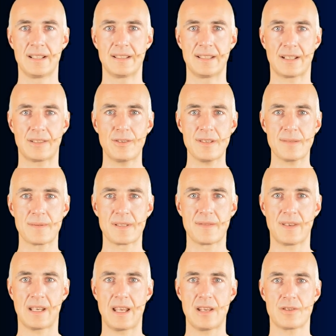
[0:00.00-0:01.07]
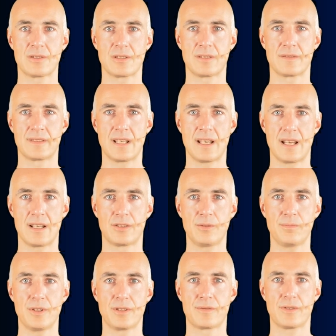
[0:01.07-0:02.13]
The core specification of the
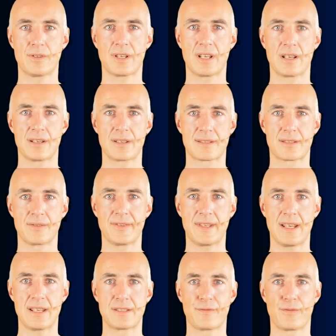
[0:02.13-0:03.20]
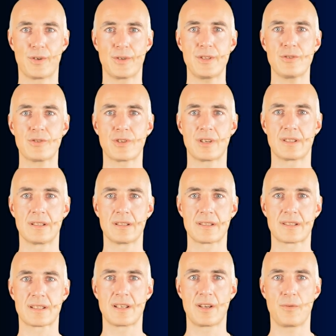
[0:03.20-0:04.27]
2.4 GHz contains 14
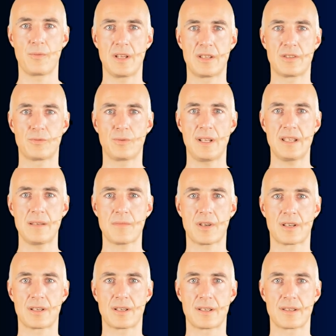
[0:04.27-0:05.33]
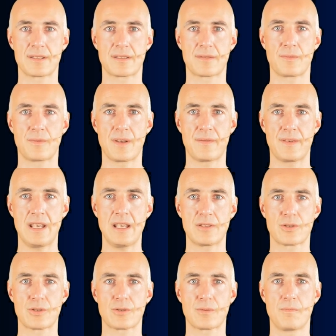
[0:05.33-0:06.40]
channels with 20 MHz width
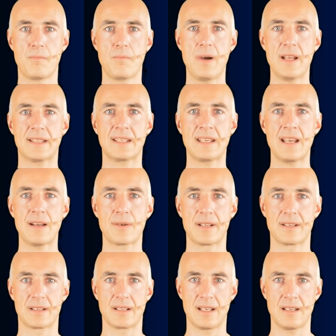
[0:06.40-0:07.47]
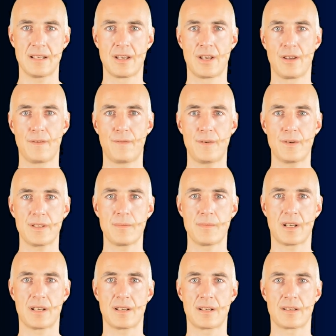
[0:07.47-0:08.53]
each, but currently 40
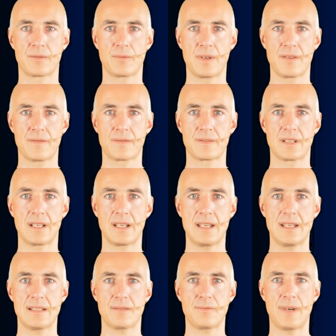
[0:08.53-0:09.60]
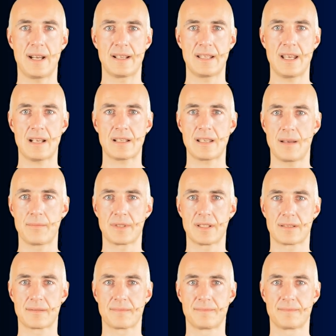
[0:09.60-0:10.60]
MHz width is widely accepted.